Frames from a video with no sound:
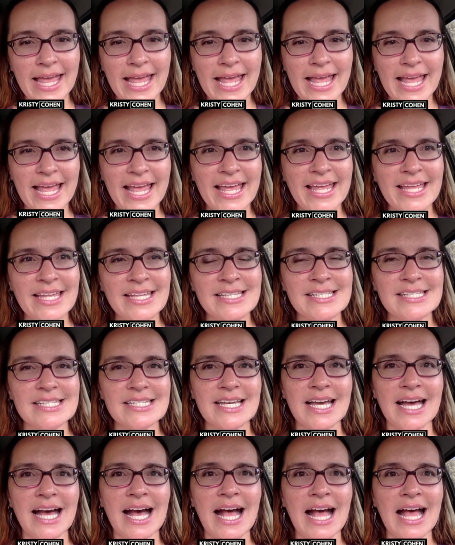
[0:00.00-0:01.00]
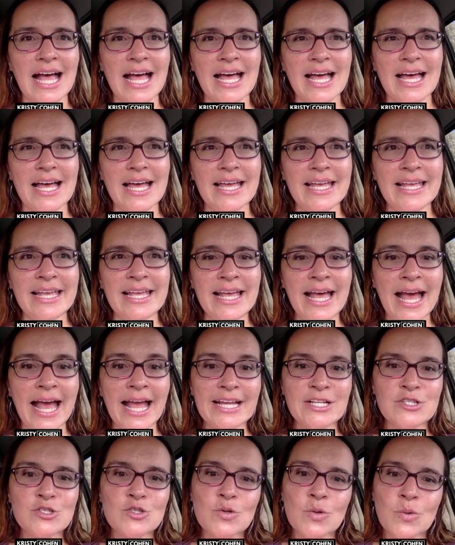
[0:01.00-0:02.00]
And
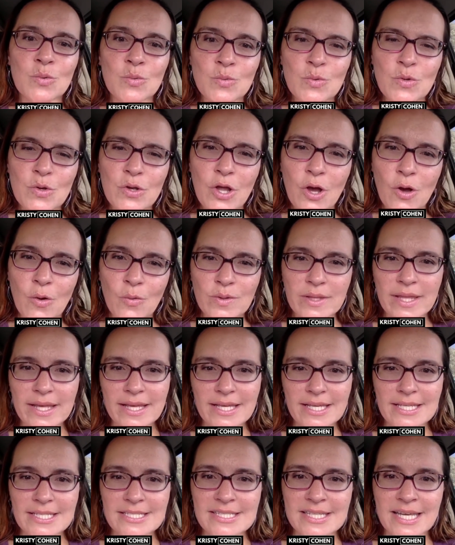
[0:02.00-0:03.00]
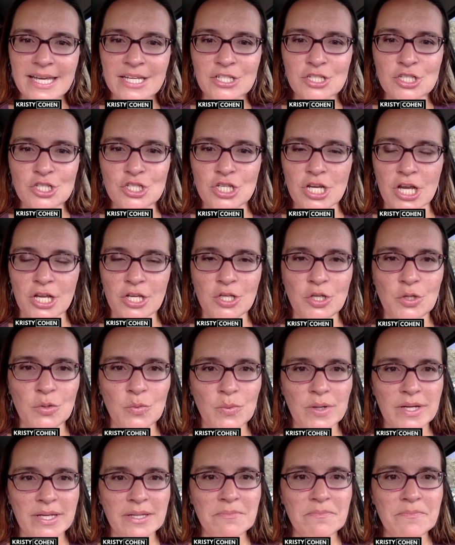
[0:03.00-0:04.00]
I don't know, like, is that
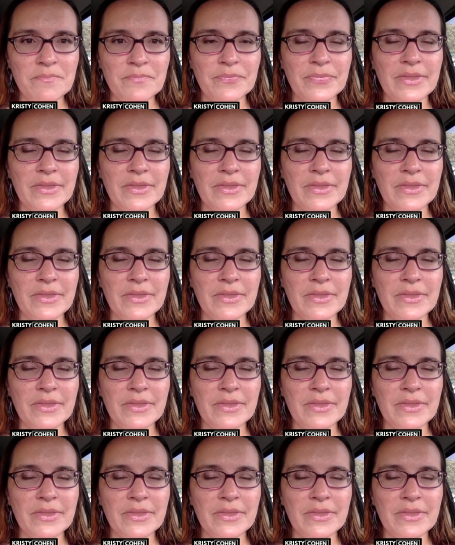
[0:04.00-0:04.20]
genuine?